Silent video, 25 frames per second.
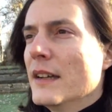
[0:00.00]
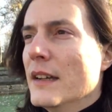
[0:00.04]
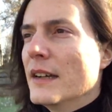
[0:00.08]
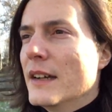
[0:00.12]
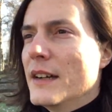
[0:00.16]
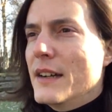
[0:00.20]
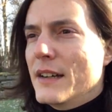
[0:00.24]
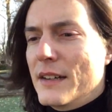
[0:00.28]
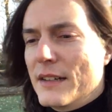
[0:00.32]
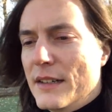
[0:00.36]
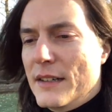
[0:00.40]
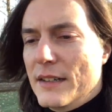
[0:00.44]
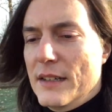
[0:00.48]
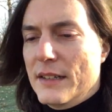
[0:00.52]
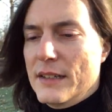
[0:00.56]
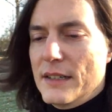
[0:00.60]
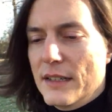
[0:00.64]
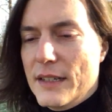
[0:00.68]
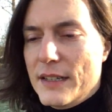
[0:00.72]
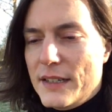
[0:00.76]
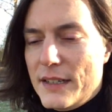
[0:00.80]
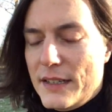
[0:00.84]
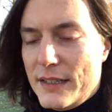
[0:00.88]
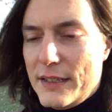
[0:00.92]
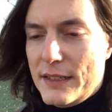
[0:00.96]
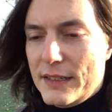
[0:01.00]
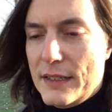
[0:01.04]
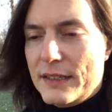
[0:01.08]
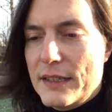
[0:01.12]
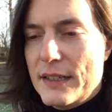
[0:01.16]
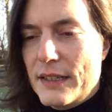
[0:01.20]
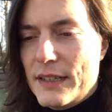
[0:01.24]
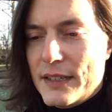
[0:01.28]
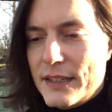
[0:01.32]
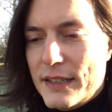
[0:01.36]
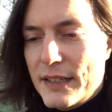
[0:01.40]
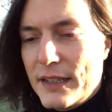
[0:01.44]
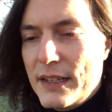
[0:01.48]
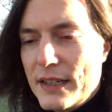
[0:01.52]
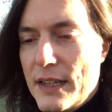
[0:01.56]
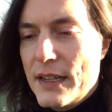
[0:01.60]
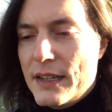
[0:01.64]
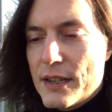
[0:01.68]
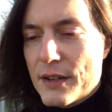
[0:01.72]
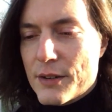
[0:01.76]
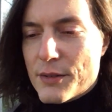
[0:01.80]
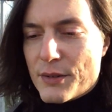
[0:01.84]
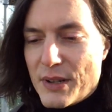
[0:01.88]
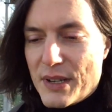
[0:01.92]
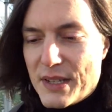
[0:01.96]
uh,
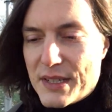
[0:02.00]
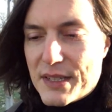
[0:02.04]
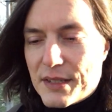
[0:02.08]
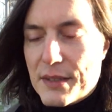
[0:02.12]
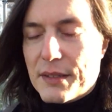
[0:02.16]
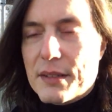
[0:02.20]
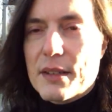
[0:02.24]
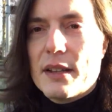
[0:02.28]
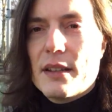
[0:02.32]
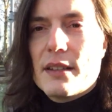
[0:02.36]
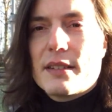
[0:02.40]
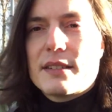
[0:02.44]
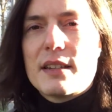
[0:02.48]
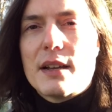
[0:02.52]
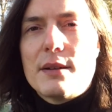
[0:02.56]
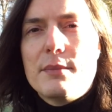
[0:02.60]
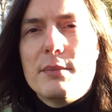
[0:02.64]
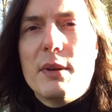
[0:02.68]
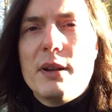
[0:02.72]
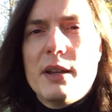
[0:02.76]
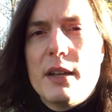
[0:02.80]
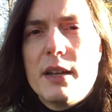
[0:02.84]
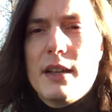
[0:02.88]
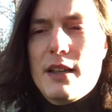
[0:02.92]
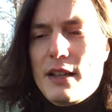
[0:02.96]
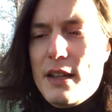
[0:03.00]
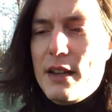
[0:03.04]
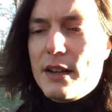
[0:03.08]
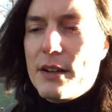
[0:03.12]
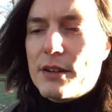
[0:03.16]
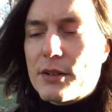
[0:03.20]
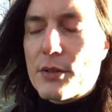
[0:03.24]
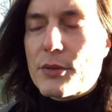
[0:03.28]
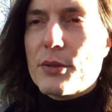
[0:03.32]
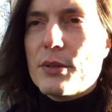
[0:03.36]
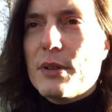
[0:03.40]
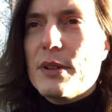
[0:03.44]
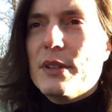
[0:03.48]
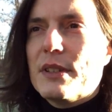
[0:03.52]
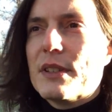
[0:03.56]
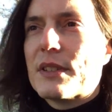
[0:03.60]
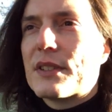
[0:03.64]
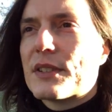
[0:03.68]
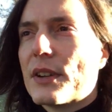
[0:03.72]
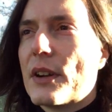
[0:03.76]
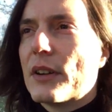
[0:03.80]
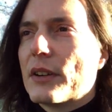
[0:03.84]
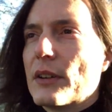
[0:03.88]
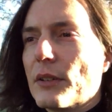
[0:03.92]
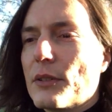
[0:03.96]
reason some
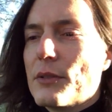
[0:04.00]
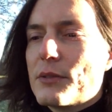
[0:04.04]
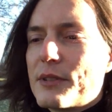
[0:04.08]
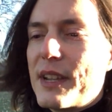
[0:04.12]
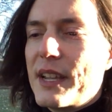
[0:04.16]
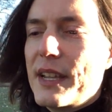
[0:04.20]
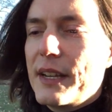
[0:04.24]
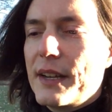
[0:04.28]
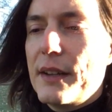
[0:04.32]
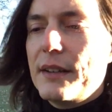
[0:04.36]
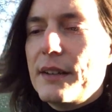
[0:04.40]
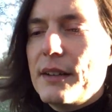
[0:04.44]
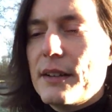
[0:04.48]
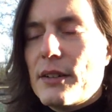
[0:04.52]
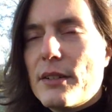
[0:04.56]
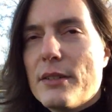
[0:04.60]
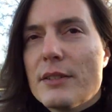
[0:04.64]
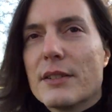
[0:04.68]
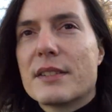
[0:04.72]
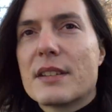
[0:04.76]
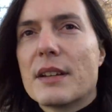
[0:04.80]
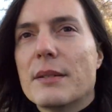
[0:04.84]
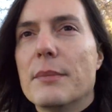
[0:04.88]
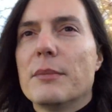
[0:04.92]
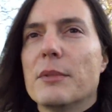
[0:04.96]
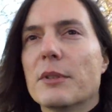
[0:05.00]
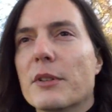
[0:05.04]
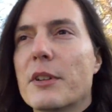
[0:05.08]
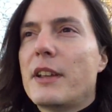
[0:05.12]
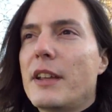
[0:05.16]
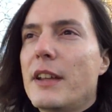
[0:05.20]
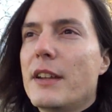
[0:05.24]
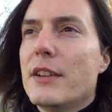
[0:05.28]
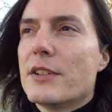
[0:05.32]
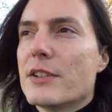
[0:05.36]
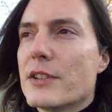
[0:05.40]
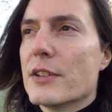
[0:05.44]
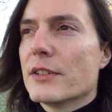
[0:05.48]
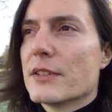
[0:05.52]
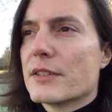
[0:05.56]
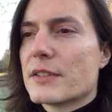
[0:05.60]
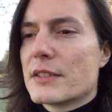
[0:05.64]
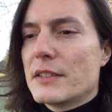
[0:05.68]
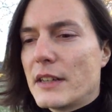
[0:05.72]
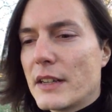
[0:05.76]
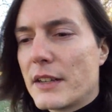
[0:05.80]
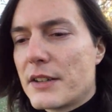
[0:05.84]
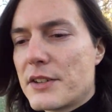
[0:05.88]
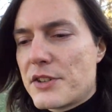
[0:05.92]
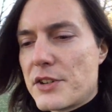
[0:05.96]
ruins are located on some
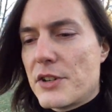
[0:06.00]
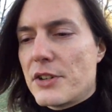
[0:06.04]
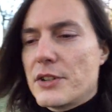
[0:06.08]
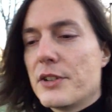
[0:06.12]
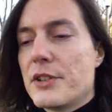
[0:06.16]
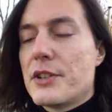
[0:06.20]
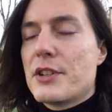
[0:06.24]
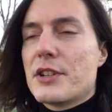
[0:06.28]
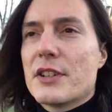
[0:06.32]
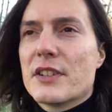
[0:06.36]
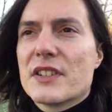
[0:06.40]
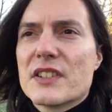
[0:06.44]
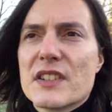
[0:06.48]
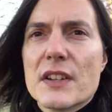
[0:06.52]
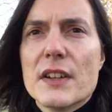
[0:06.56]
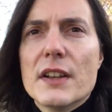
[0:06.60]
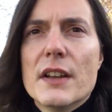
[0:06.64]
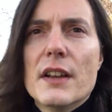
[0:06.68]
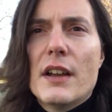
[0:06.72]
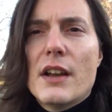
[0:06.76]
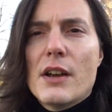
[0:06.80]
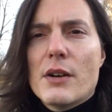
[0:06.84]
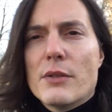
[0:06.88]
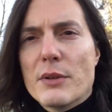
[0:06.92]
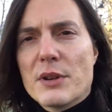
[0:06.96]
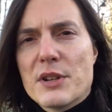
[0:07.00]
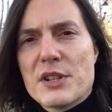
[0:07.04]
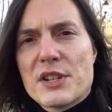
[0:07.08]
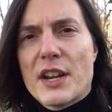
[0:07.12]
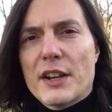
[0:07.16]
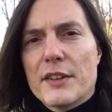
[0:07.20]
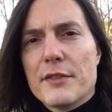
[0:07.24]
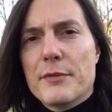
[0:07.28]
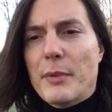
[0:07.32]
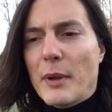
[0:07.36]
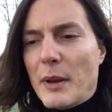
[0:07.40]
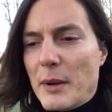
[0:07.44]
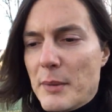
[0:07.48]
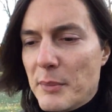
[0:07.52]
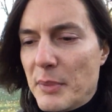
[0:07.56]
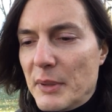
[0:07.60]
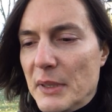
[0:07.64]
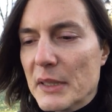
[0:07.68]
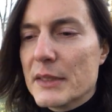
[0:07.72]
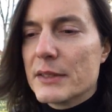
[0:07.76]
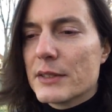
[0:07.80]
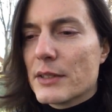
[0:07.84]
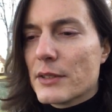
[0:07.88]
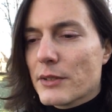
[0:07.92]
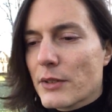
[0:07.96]
locations like churches which have been
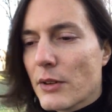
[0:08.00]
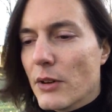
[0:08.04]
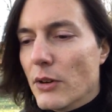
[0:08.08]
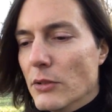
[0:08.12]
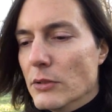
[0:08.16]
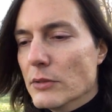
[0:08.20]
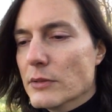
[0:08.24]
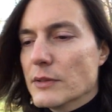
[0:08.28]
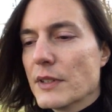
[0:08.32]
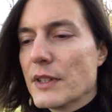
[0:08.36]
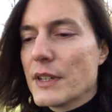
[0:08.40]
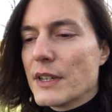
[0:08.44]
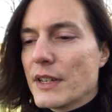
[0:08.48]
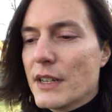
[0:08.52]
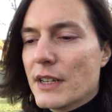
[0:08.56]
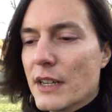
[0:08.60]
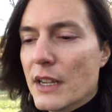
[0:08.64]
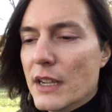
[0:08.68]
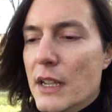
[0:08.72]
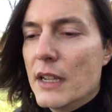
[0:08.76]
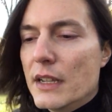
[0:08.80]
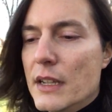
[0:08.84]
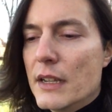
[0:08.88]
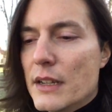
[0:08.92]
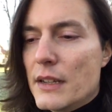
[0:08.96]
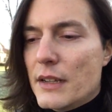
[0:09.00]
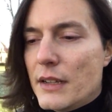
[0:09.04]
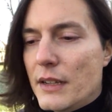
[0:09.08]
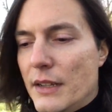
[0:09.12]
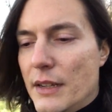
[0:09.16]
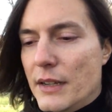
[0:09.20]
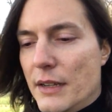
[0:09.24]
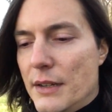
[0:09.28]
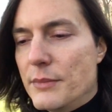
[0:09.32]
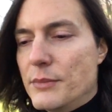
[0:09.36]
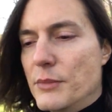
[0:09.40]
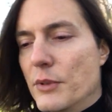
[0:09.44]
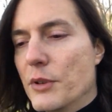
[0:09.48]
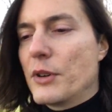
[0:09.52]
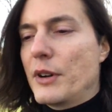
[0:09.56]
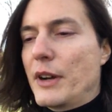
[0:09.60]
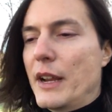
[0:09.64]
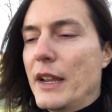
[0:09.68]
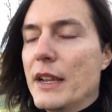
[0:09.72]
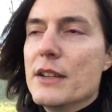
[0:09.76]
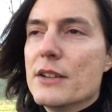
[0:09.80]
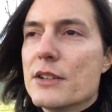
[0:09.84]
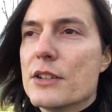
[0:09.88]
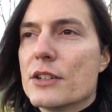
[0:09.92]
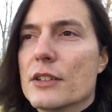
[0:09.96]
built on older uh, more
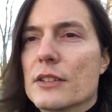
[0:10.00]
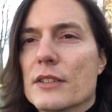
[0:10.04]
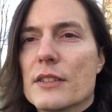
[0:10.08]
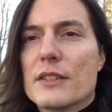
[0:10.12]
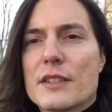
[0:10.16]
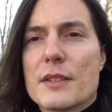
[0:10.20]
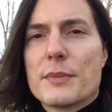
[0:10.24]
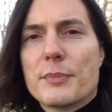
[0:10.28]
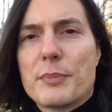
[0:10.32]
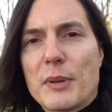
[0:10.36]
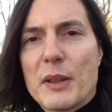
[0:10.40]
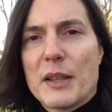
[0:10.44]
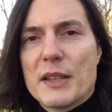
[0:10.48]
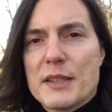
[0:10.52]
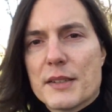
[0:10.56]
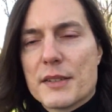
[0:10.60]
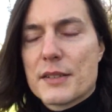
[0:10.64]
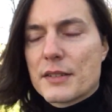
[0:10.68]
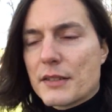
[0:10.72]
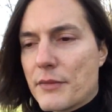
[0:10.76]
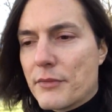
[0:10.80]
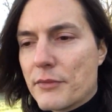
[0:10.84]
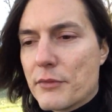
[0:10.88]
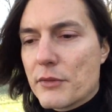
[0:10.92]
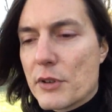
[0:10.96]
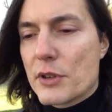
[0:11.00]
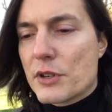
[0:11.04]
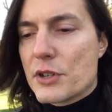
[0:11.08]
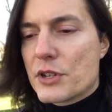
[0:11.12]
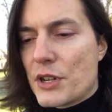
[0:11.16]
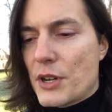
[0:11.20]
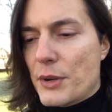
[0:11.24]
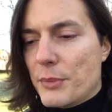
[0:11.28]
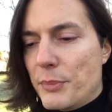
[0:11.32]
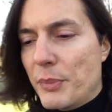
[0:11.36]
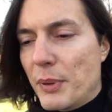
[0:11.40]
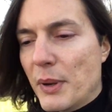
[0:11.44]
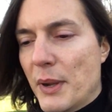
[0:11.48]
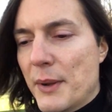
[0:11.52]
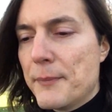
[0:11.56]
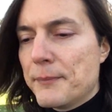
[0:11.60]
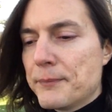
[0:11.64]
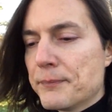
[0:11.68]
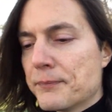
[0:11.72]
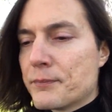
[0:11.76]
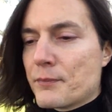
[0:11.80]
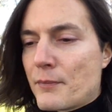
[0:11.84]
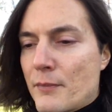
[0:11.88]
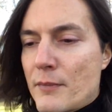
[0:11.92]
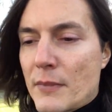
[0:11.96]
ancient places of worship
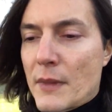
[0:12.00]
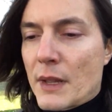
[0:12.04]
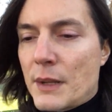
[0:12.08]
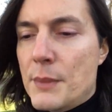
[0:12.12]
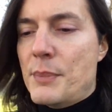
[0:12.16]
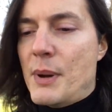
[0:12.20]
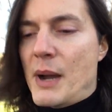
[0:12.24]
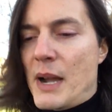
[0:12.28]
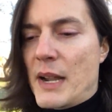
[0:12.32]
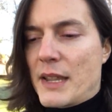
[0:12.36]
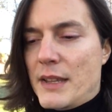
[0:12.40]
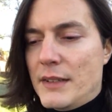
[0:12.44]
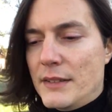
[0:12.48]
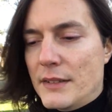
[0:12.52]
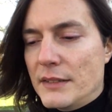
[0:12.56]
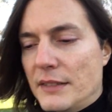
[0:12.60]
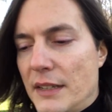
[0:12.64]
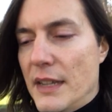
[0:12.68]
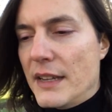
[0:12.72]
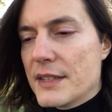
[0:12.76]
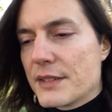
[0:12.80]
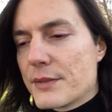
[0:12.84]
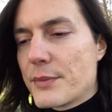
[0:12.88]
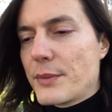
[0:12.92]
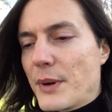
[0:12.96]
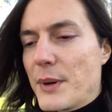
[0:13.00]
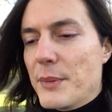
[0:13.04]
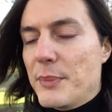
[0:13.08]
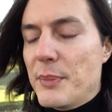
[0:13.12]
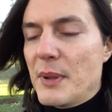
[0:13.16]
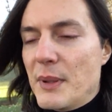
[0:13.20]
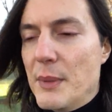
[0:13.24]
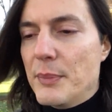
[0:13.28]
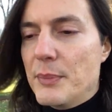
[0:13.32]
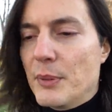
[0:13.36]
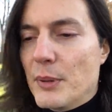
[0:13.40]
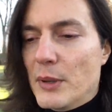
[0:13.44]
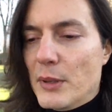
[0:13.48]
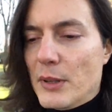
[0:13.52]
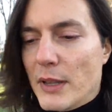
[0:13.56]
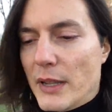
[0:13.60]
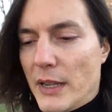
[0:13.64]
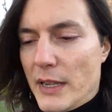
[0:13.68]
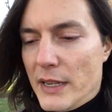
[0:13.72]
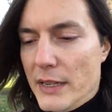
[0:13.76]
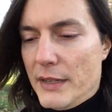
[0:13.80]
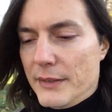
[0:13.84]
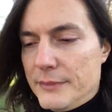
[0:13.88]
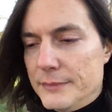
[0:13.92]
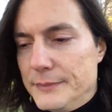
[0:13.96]
back in the days where people
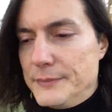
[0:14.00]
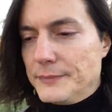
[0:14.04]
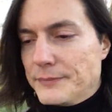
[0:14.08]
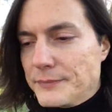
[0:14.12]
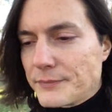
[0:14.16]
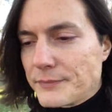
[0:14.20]
uh,